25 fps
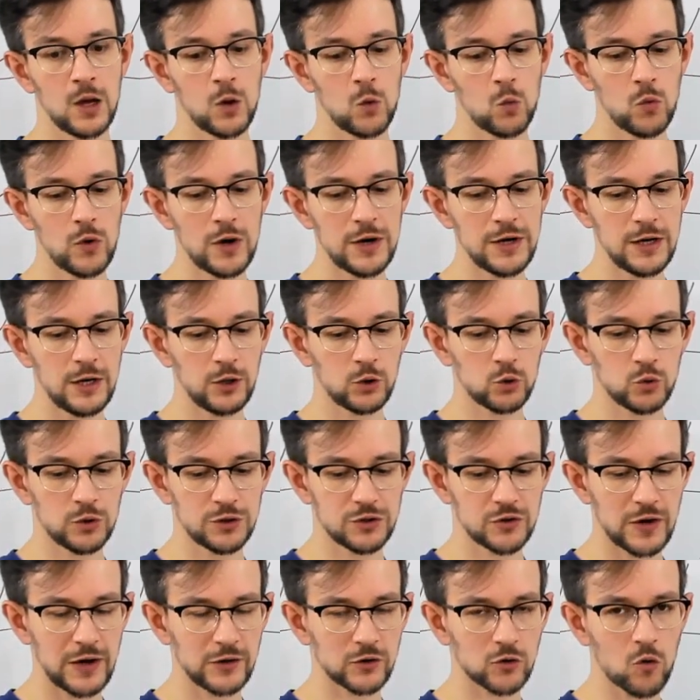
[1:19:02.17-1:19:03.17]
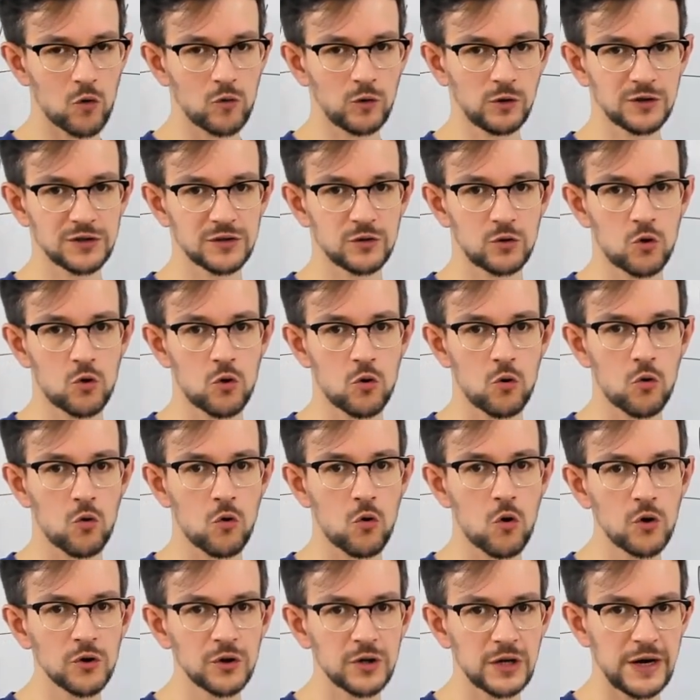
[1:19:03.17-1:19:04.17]
We need to iterate
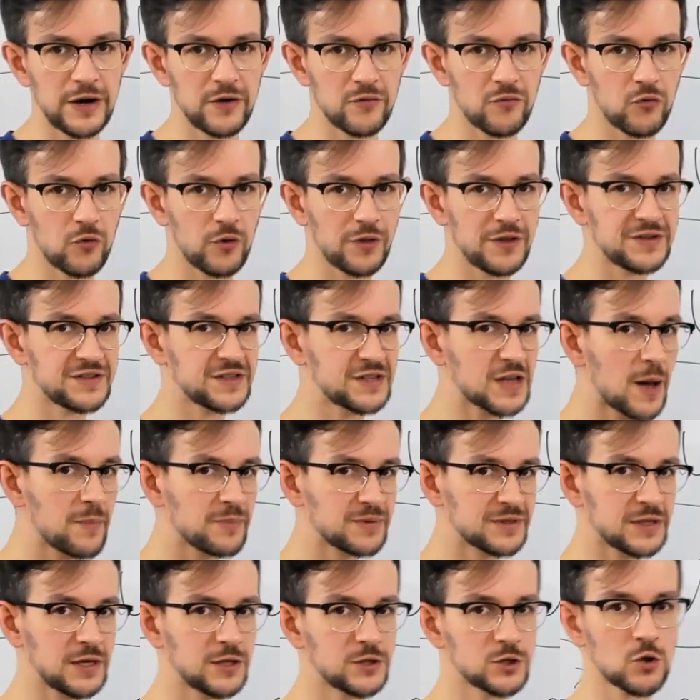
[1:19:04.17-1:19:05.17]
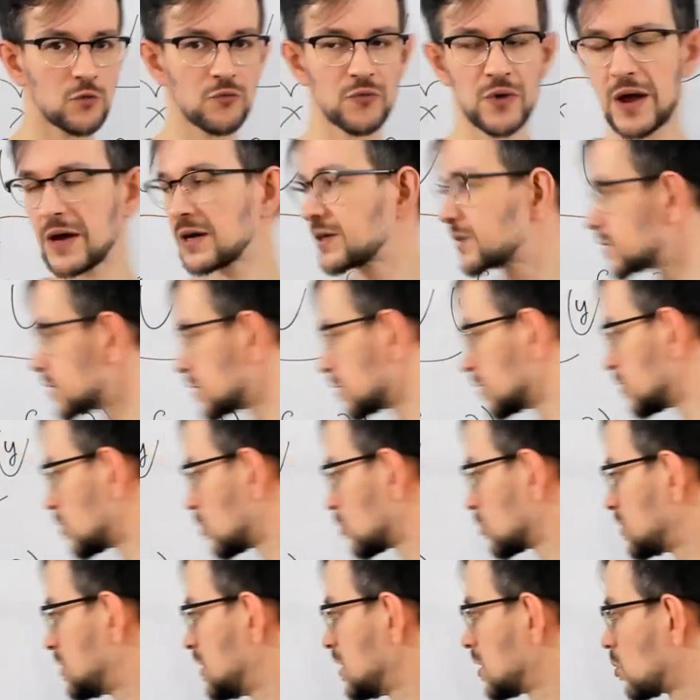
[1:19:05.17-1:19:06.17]
only for the subsets of x. So
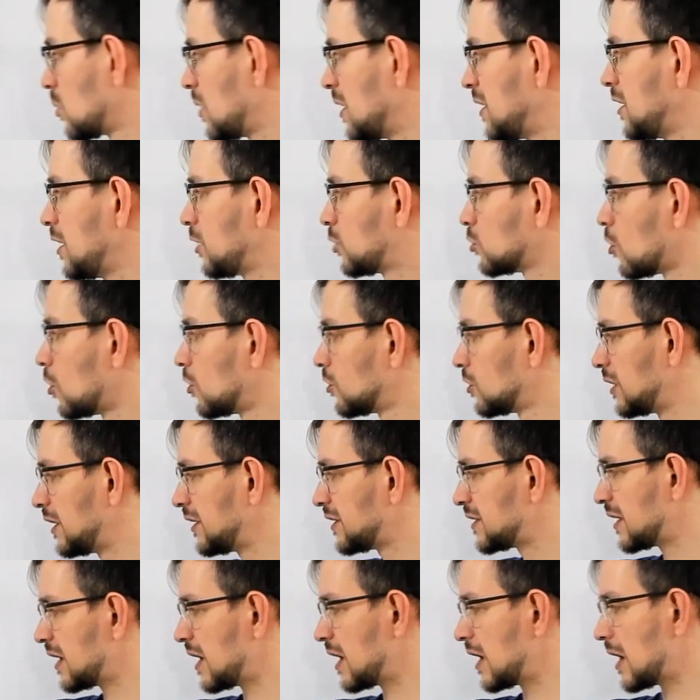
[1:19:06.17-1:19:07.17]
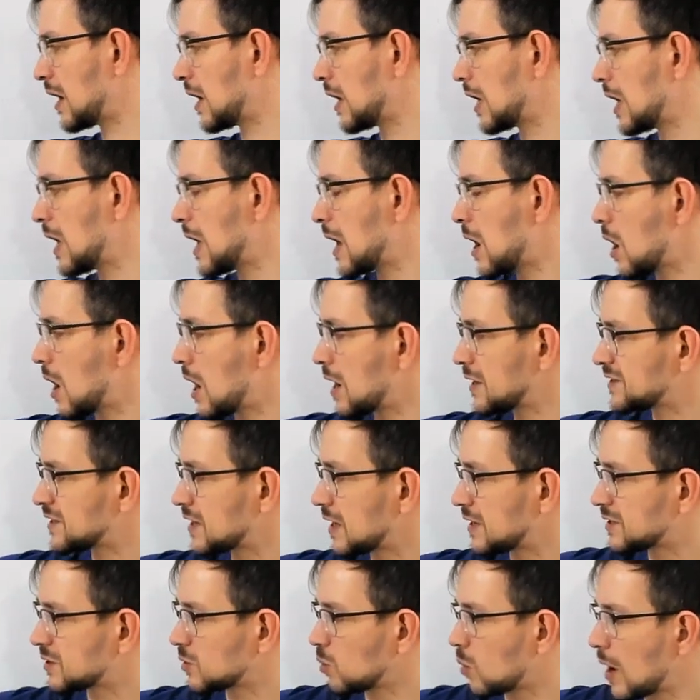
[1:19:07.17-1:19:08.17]
here we need only the
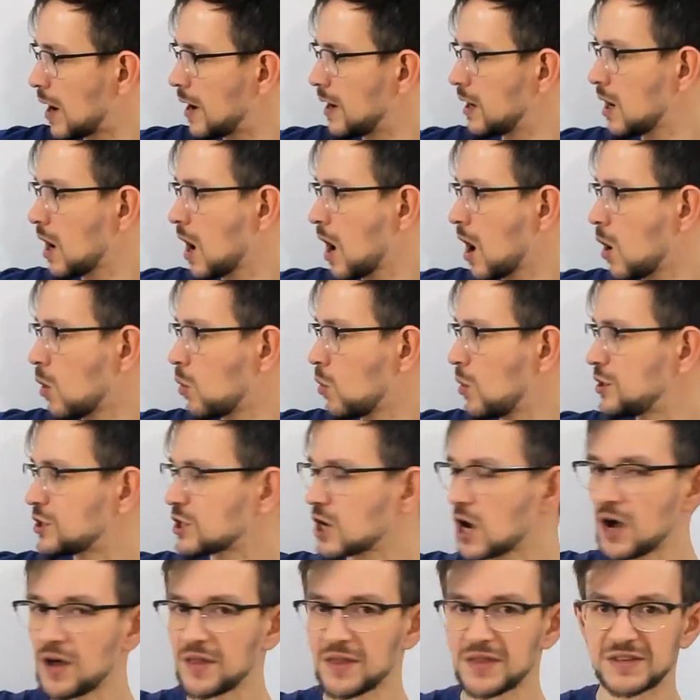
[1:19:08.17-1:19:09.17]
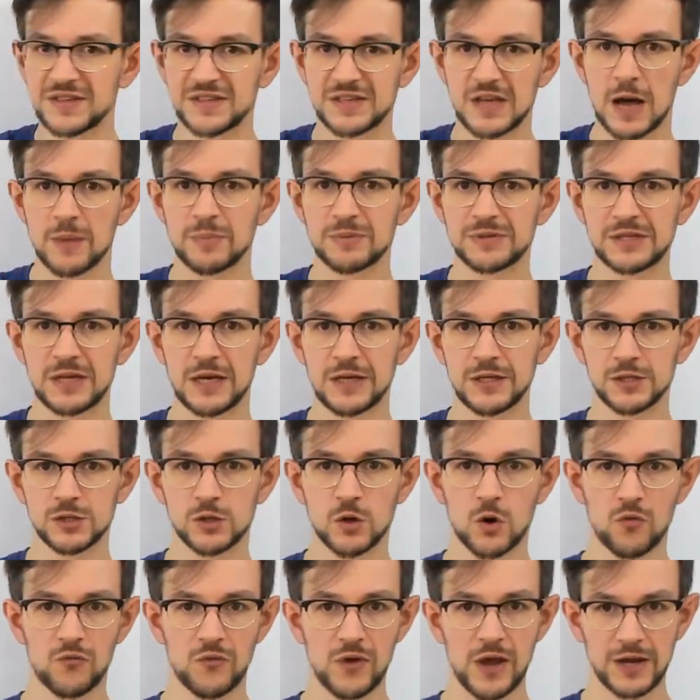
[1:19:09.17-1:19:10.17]
sets y, which are the subsets
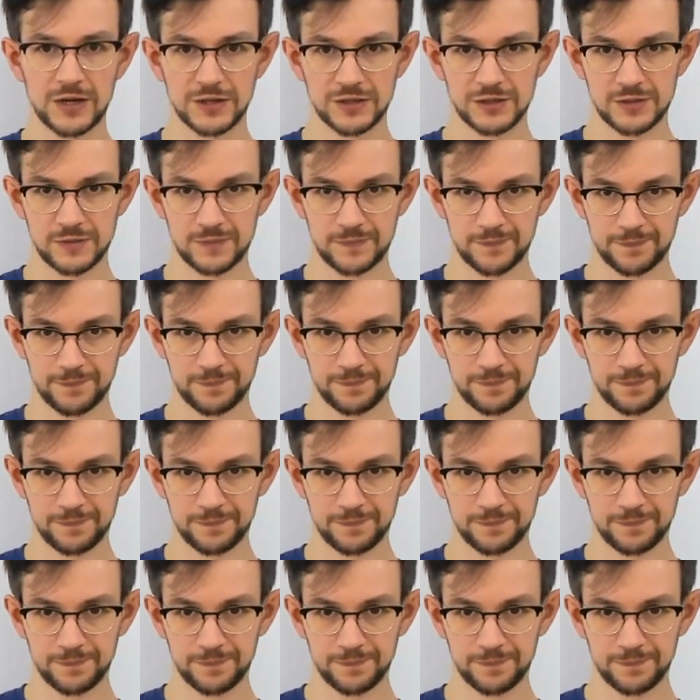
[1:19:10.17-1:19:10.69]
of x.